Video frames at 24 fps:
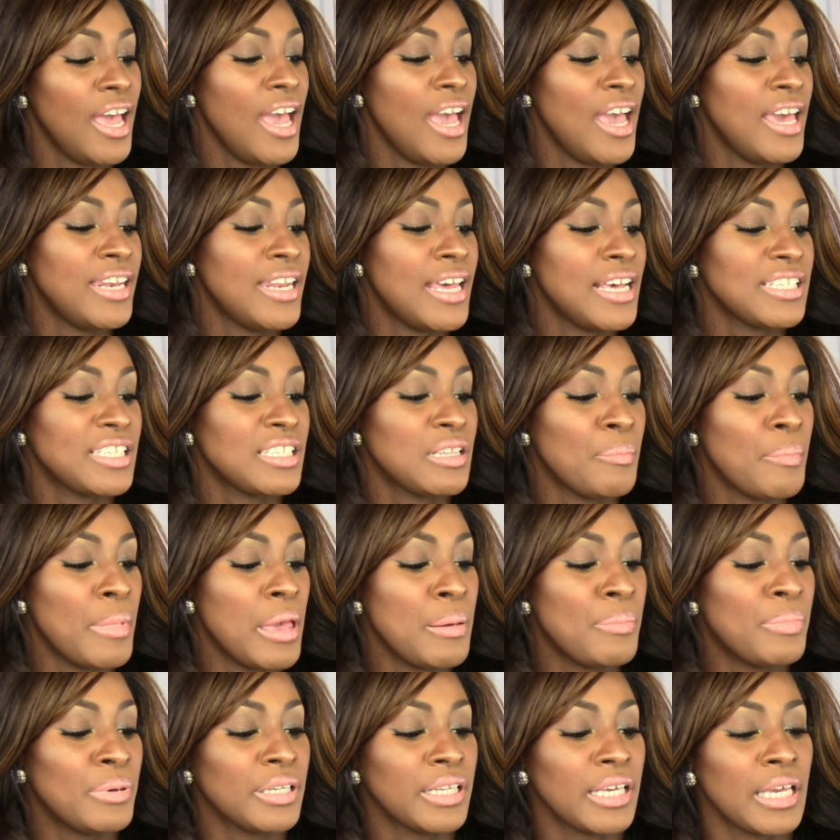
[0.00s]
And that's the
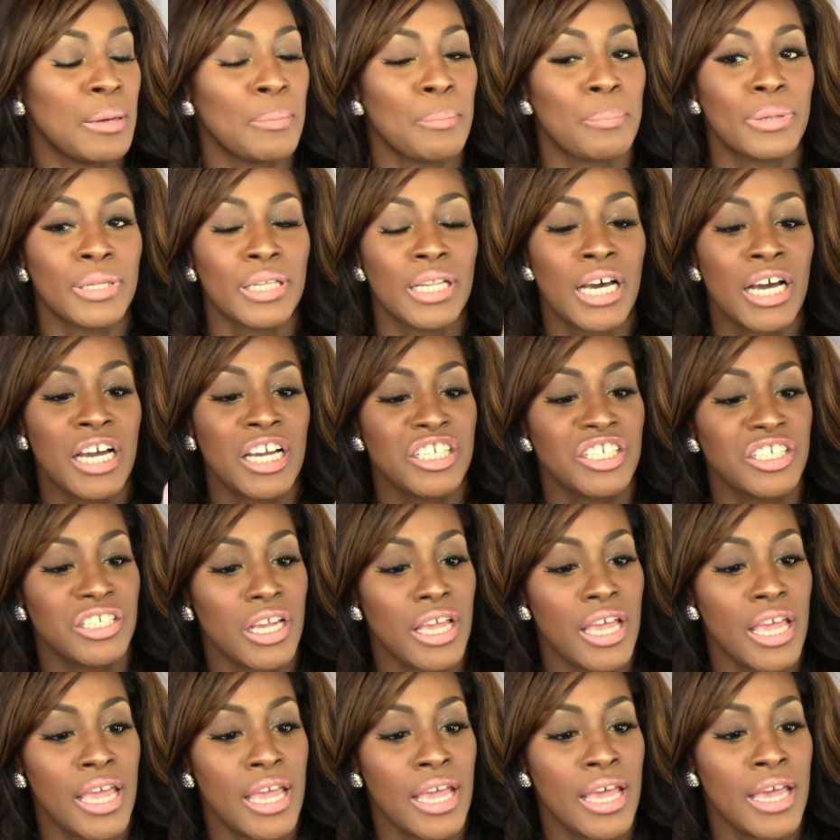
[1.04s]
Maybelline Blush
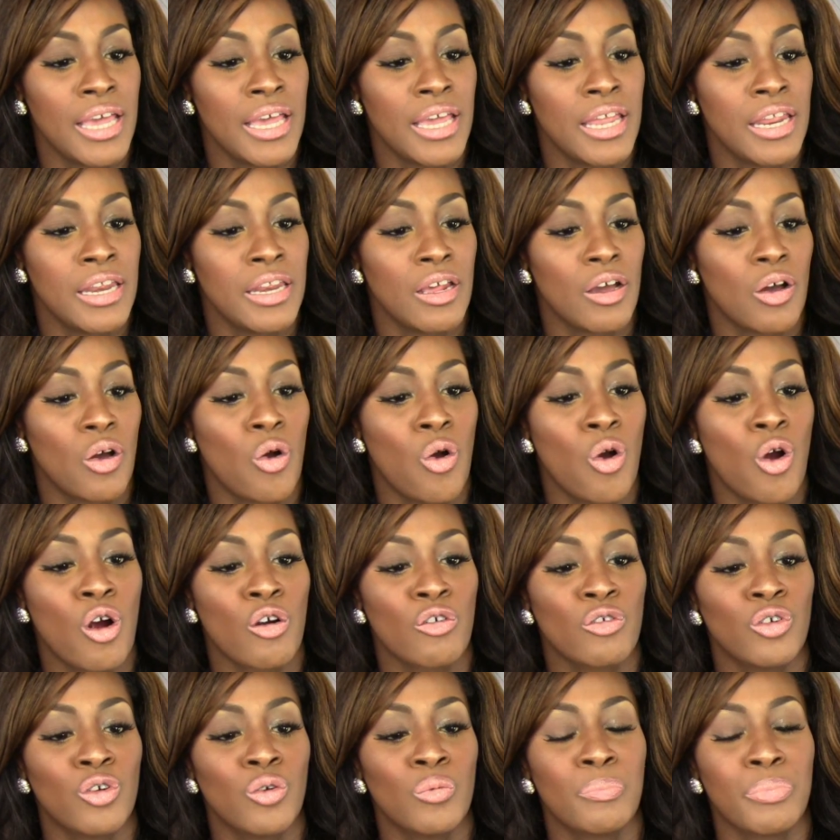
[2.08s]
in
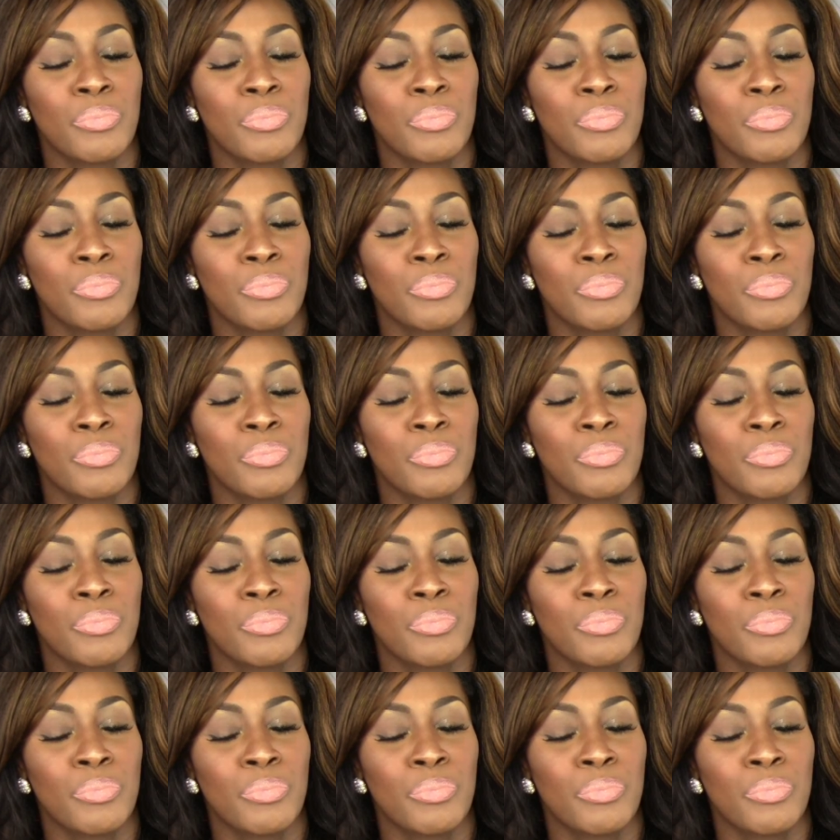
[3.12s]
Coral